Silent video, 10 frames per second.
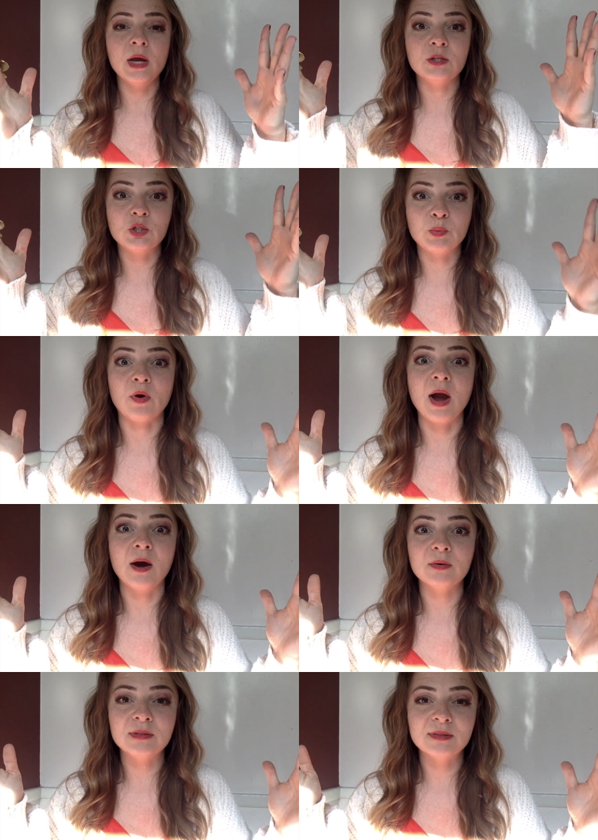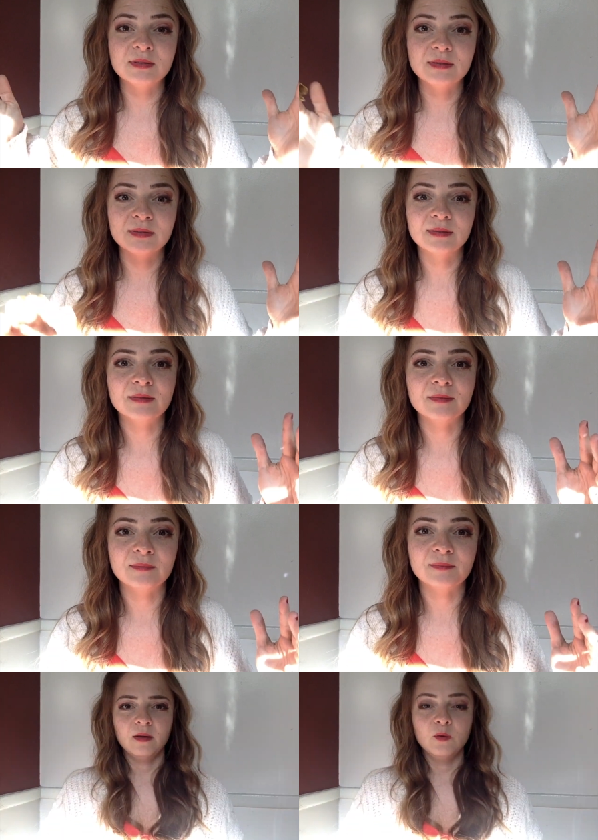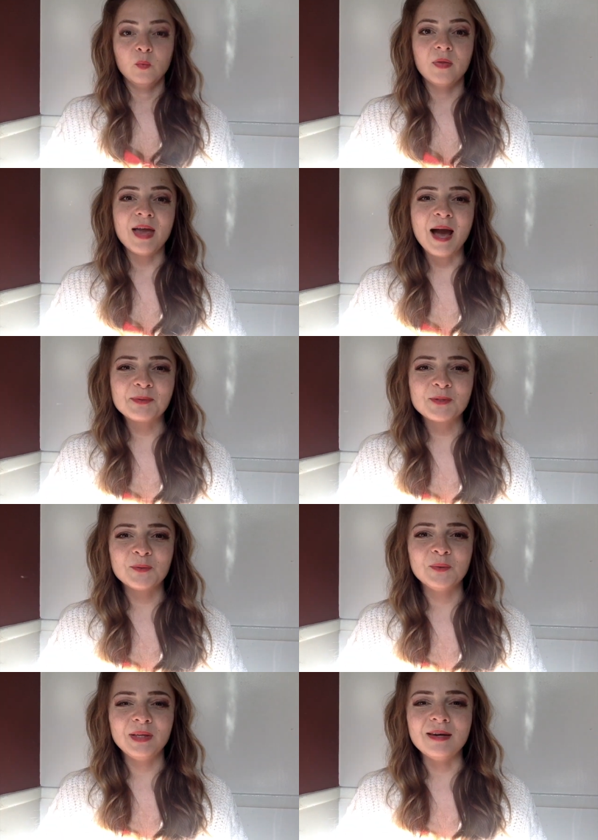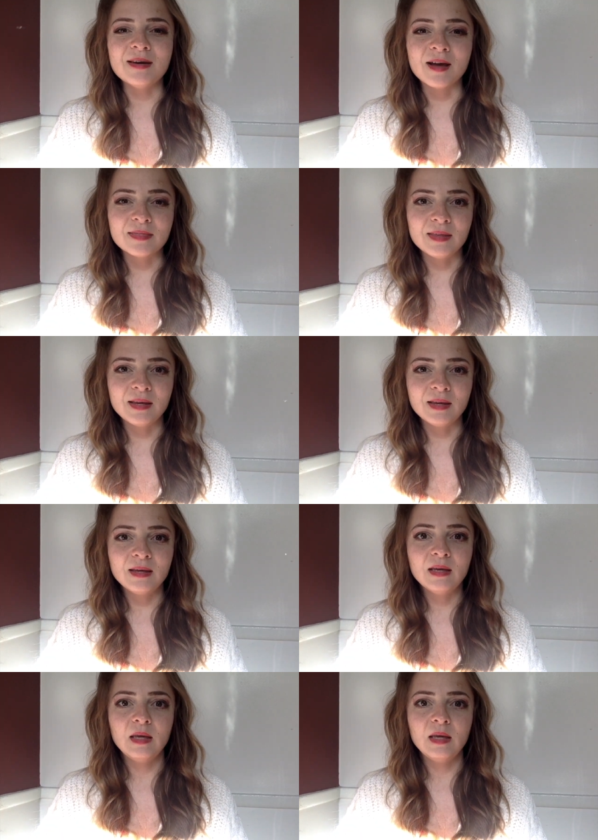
and sprout with absolutely nothing